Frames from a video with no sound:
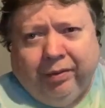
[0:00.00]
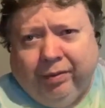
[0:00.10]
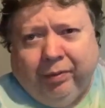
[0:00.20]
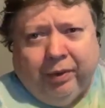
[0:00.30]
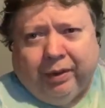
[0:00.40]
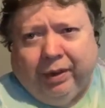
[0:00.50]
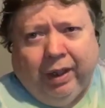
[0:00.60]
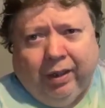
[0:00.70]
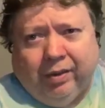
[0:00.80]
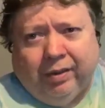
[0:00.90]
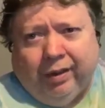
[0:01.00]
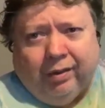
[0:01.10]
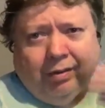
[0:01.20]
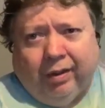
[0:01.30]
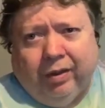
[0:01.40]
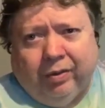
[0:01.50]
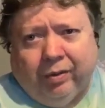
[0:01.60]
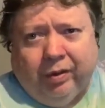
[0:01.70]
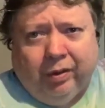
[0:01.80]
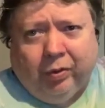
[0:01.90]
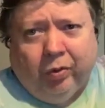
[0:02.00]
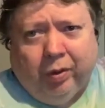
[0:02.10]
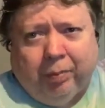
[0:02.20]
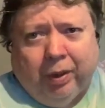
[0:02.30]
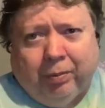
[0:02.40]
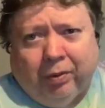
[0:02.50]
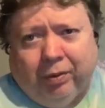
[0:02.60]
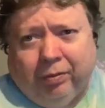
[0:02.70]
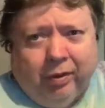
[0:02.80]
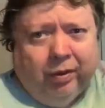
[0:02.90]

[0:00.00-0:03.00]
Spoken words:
with the hand sanitizer and the toilet paper